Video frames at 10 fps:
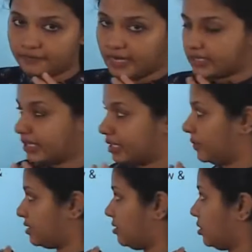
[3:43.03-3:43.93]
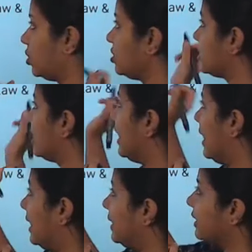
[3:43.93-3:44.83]
fast track special courts,
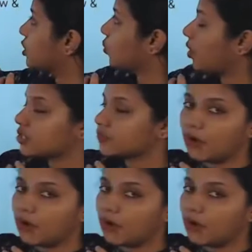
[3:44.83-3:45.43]
and it was